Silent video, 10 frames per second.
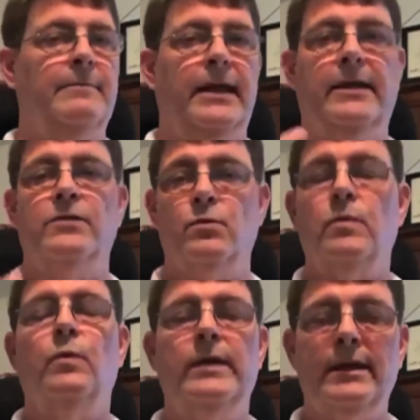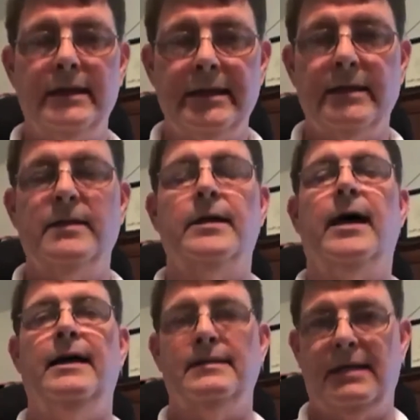It really
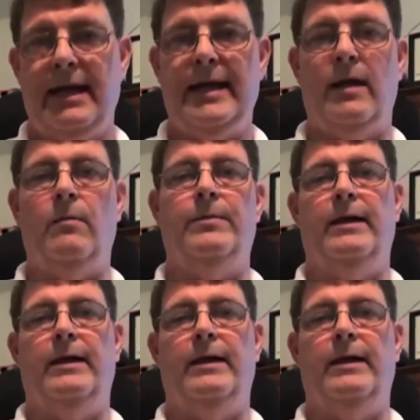does help.